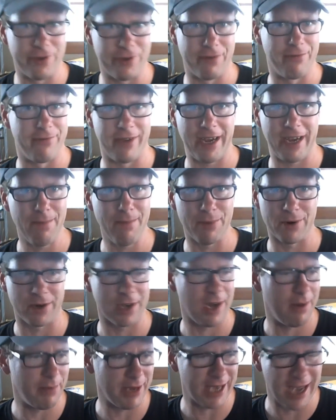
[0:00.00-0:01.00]
of vapor
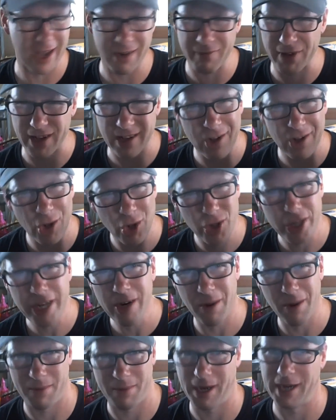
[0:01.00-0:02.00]
coming out of a
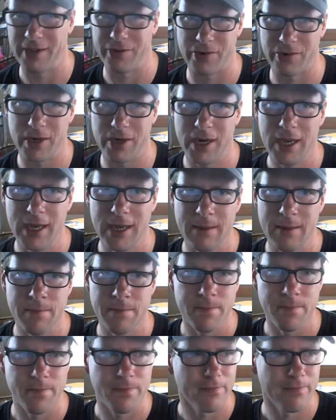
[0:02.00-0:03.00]
clearomizer,
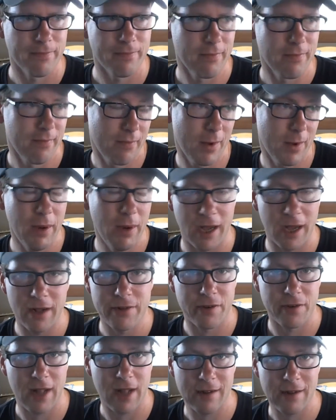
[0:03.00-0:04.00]
well,
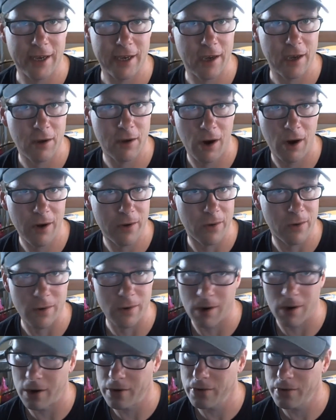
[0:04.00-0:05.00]
it's a lot like a Cardo.
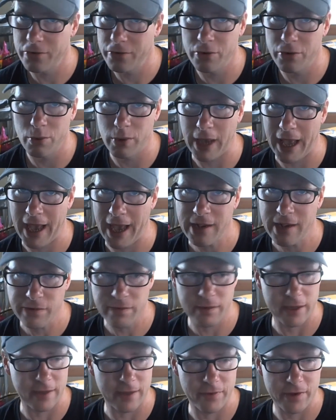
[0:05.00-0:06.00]
Cardos do
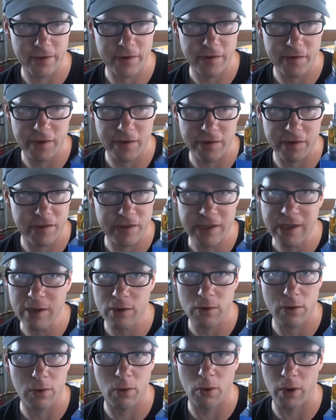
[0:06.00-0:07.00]
excellent. This is a
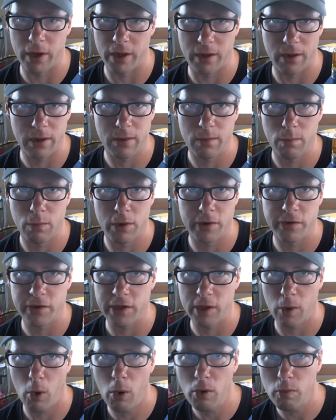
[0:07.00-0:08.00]
single coil, whereas
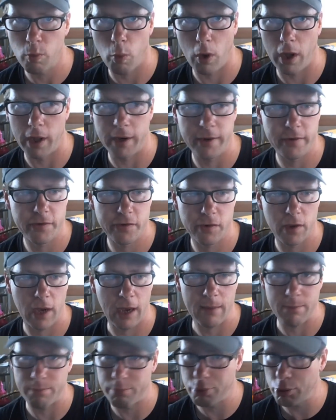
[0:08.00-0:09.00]
the old ones,
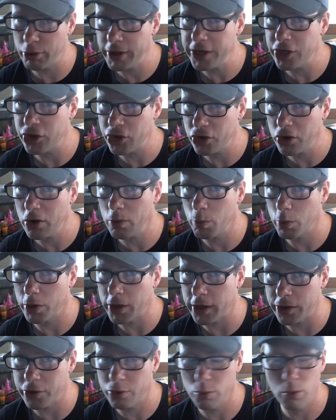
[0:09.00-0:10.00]
I'm pretty sure were
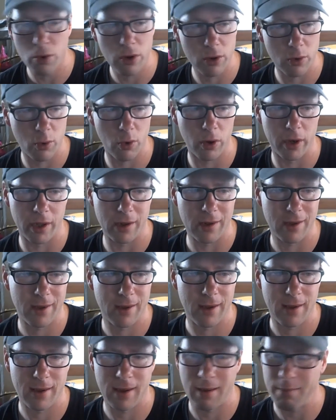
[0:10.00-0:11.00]
a dual coil.
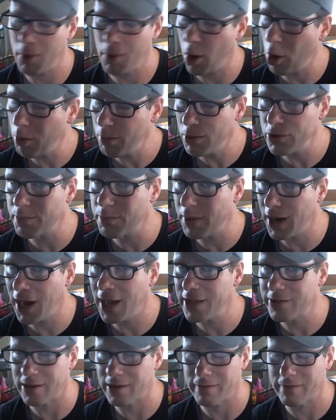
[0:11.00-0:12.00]
I'm almost
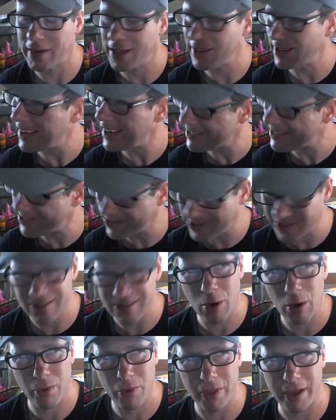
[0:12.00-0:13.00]
positive. I just
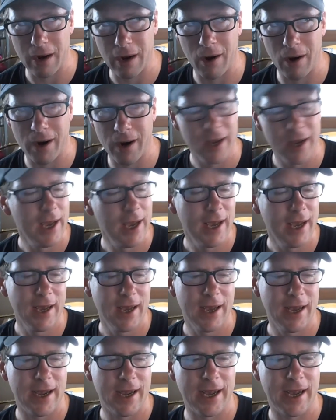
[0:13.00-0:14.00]
know they are.
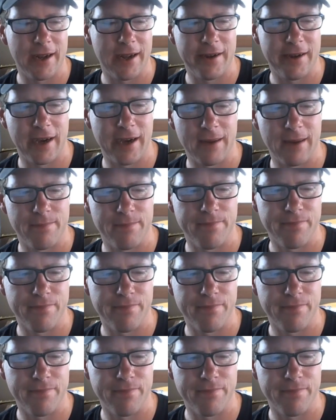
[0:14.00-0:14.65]
And uh,